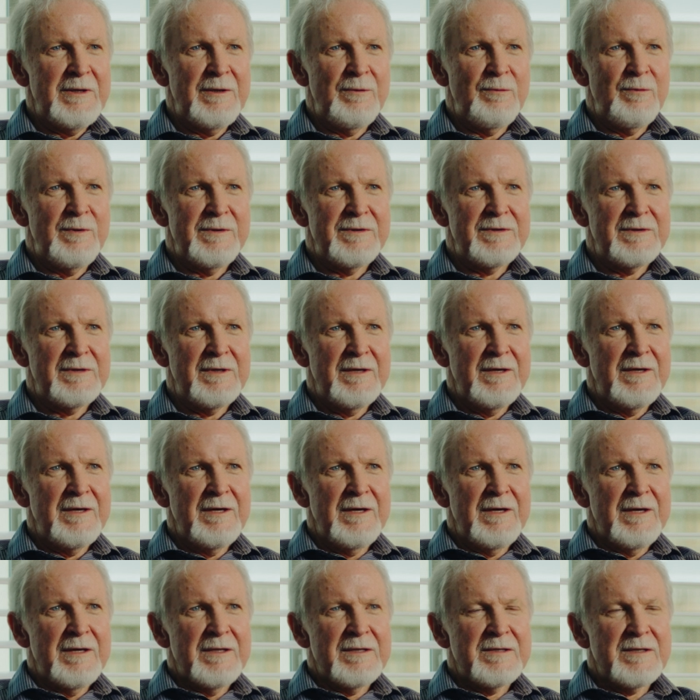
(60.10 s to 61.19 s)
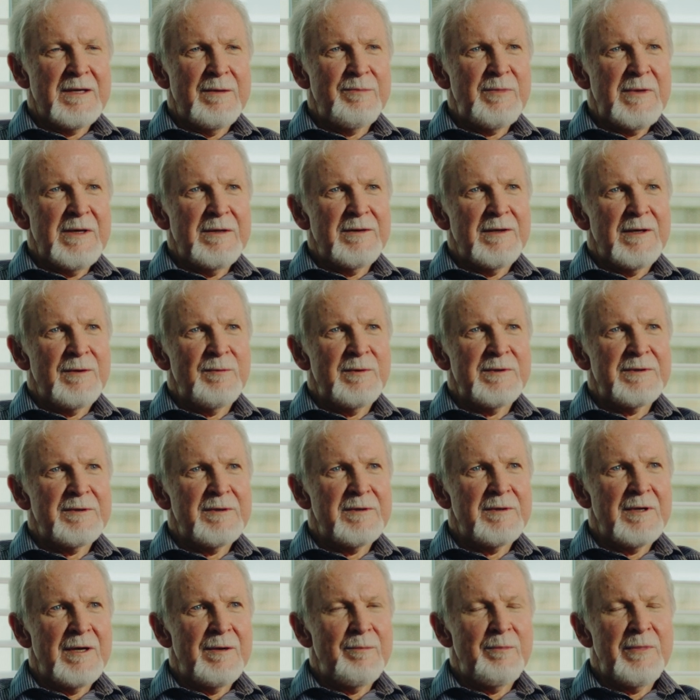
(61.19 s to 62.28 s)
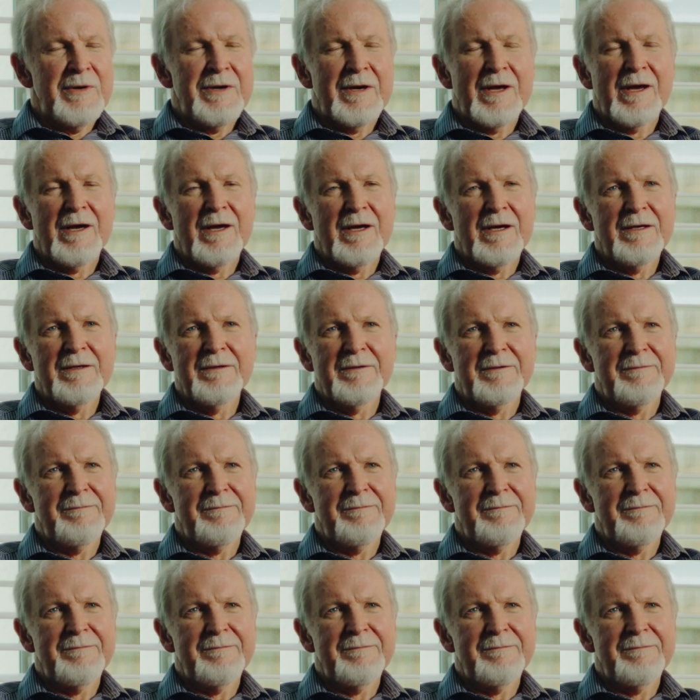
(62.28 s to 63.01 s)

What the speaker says: it was something that was benign,